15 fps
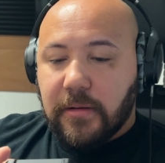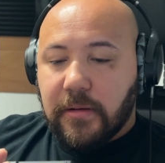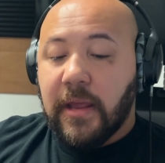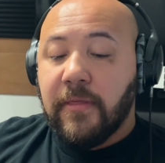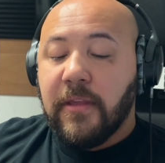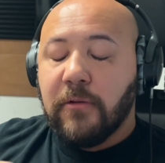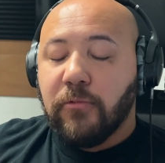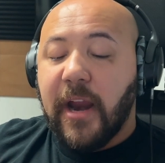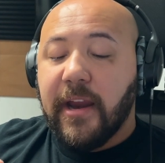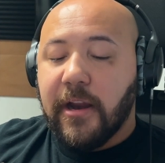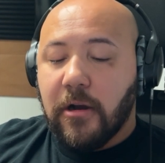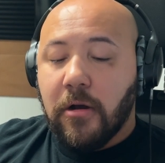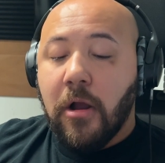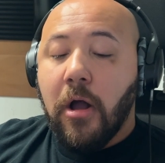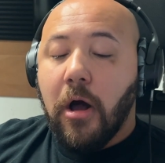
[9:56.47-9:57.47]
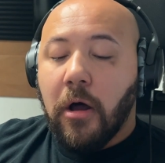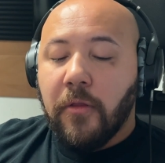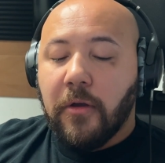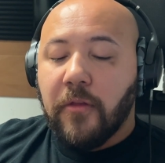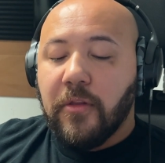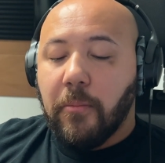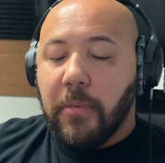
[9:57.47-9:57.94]
And then right here
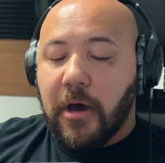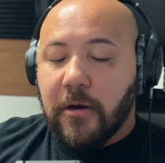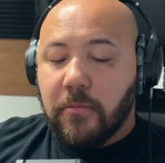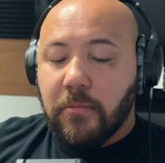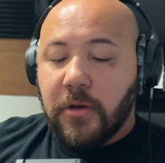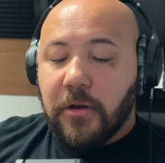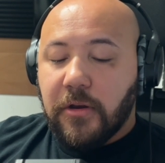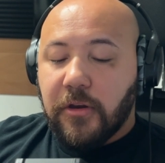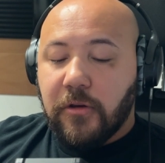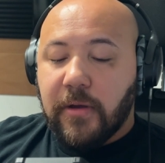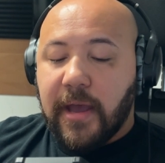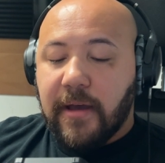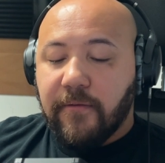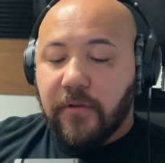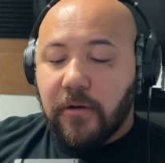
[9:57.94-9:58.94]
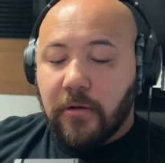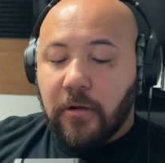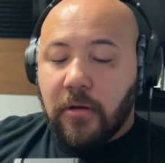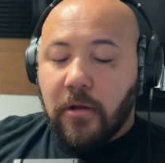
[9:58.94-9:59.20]
on the bottom, you have an